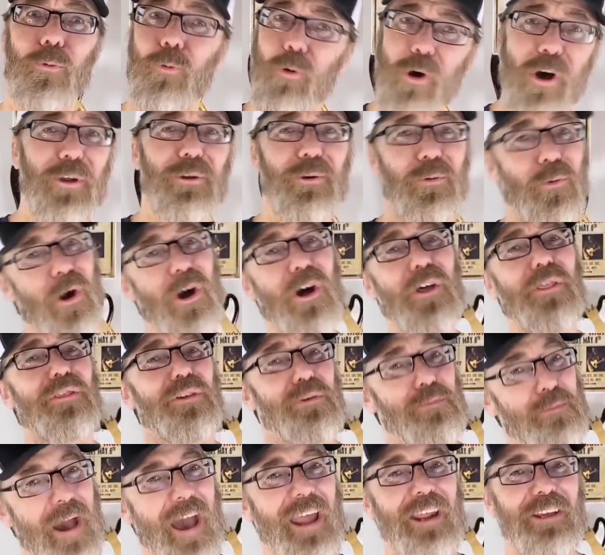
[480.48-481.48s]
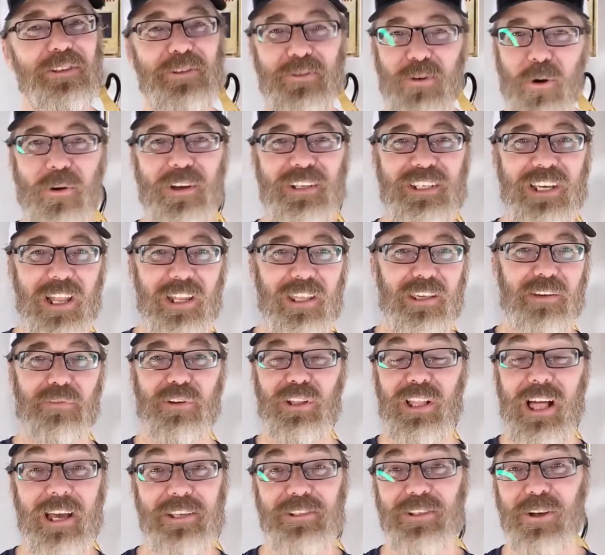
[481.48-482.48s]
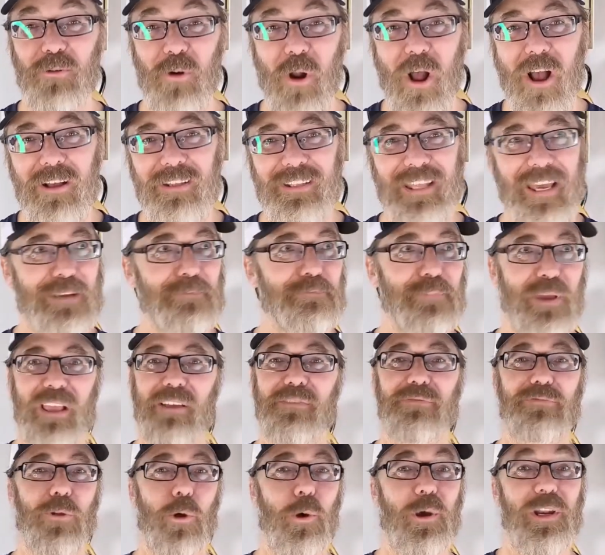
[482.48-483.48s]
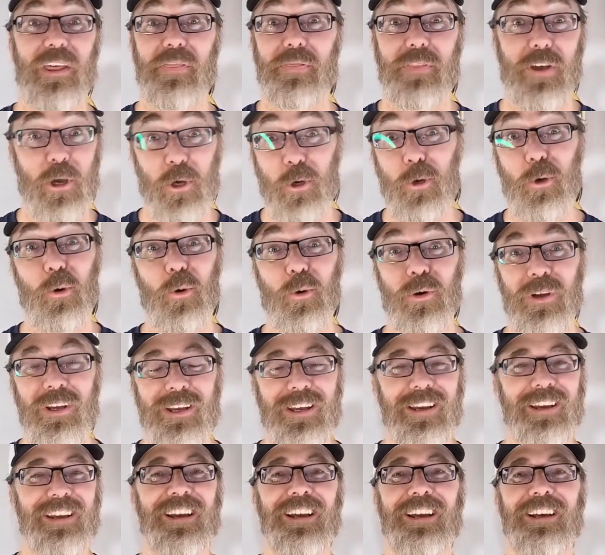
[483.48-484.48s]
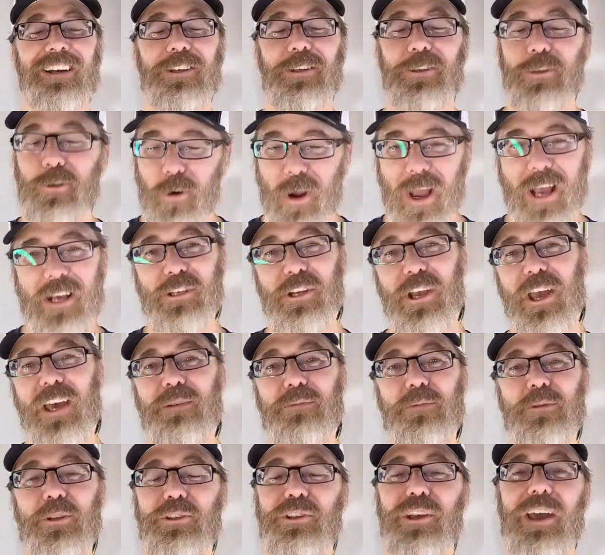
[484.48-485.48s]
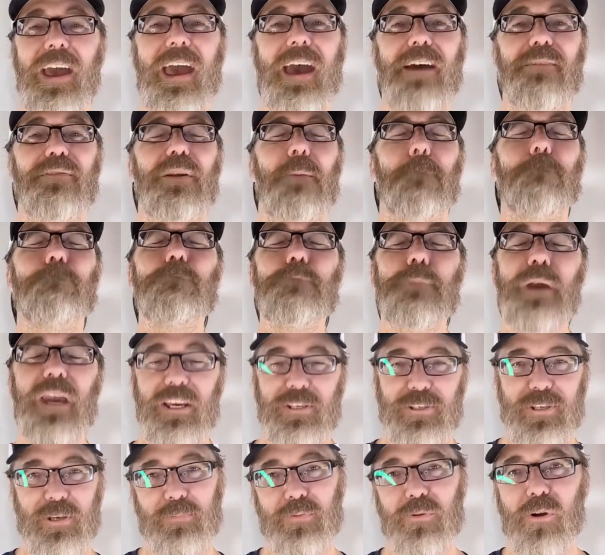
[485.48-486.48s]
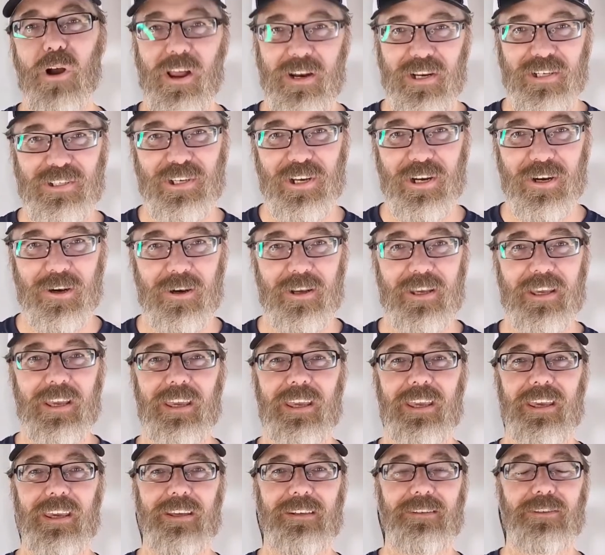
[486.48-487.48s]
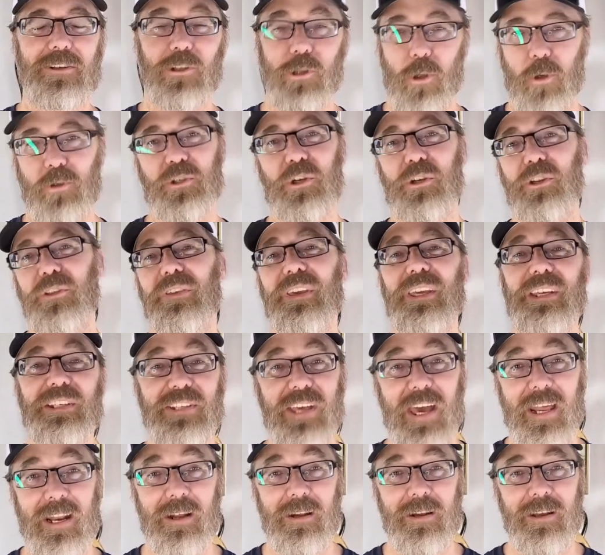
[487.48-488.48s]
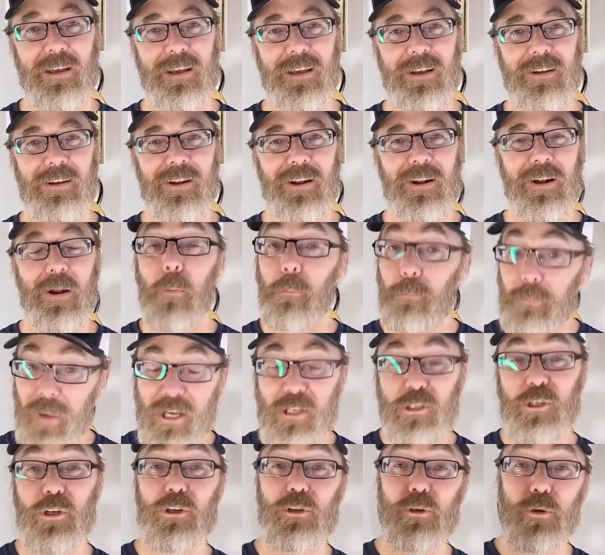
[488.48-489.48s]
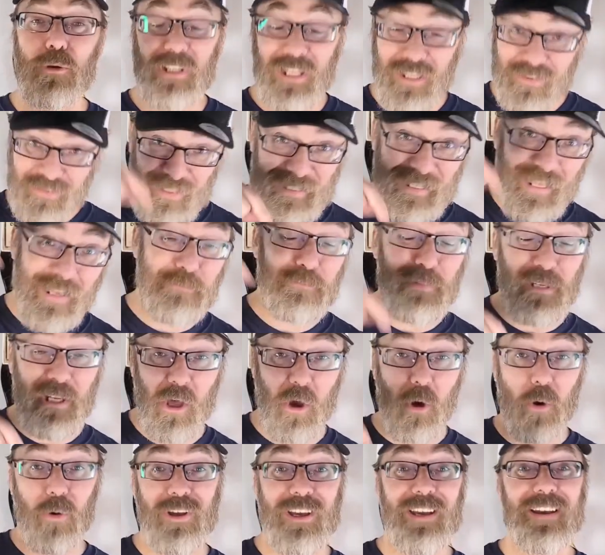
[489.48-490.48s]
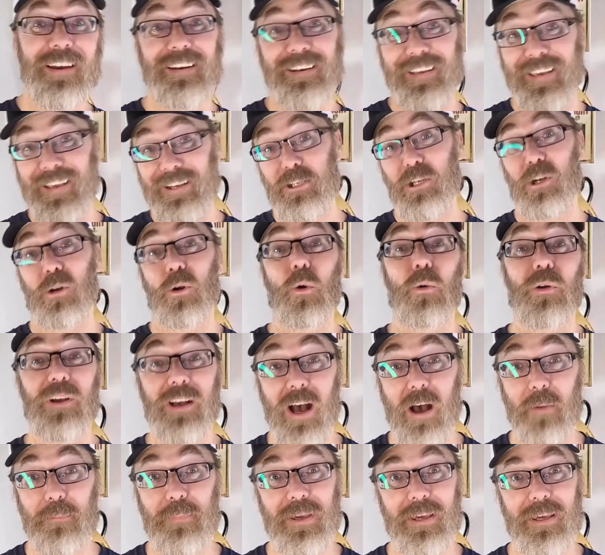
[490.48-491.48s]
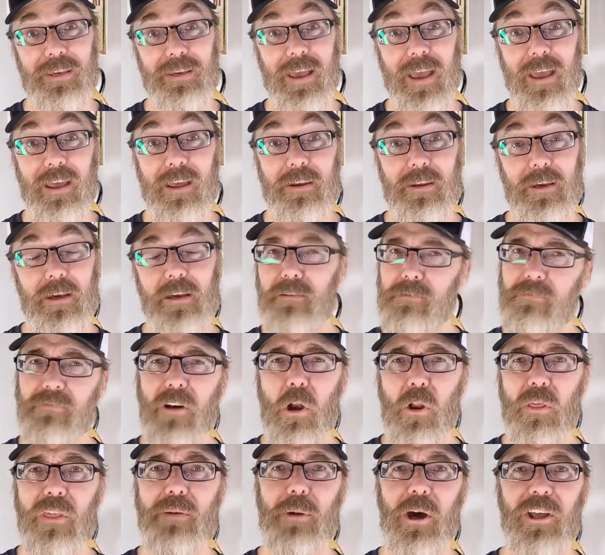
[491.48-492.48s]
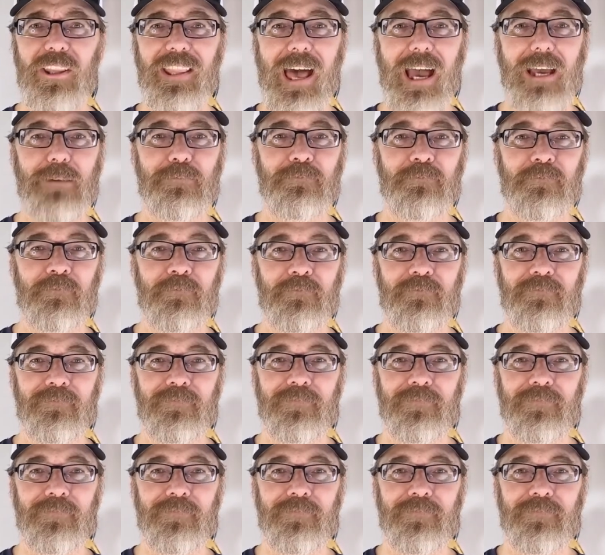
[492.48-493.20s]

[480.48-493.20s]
the wall-to-wall thematic storytelling of classic rock like Pink Floyd and The Who, Trash Animals have an amazing product here in Closer to the Antenna. Make sure you click the link below to get your own copy, and follow them online.